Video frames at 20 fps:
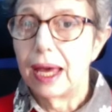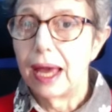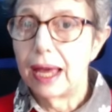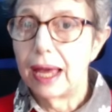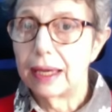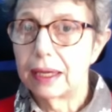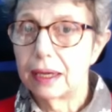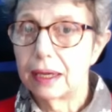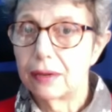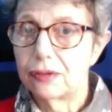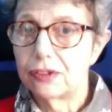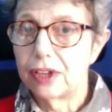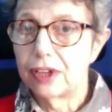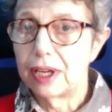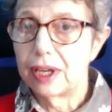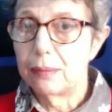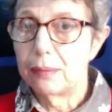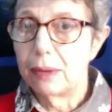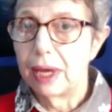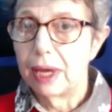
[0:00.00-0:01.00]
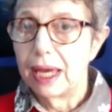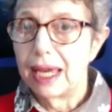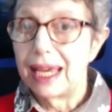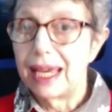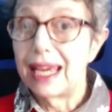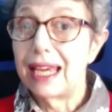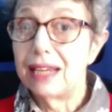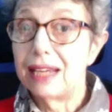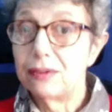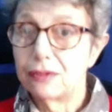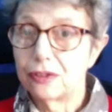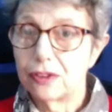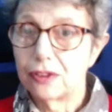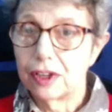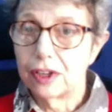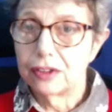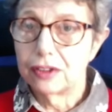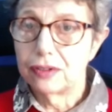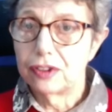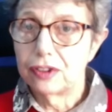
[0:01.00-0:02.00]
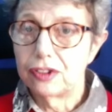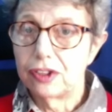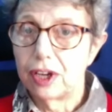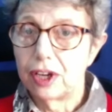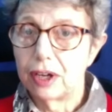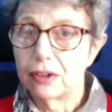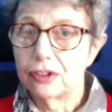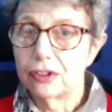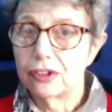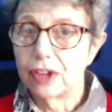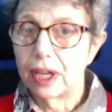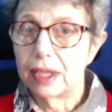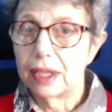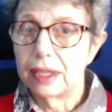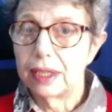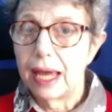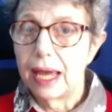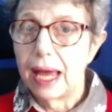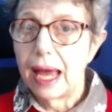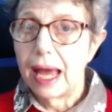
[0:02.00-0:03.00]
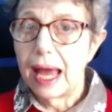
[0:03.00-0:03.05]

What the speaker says: handcuffed him in front of his young son,